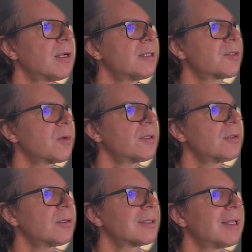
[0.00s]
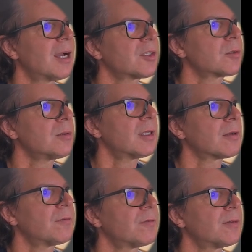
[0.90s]
I just want it to look natural,
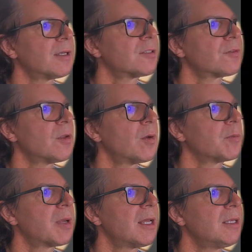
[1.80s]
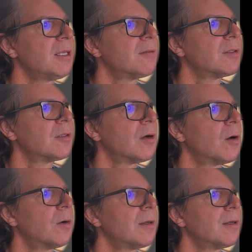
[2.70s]
like a nice flowing pen, even
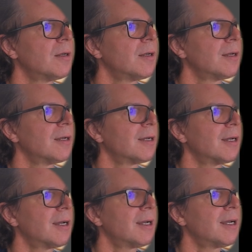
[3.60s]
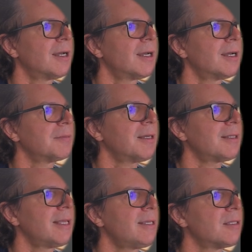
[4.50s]
though I'm uh,
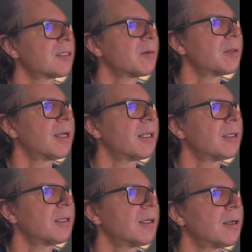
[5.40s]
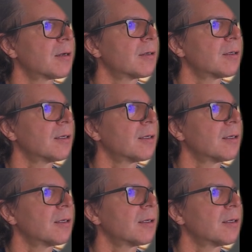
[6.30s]
not liking some of that there.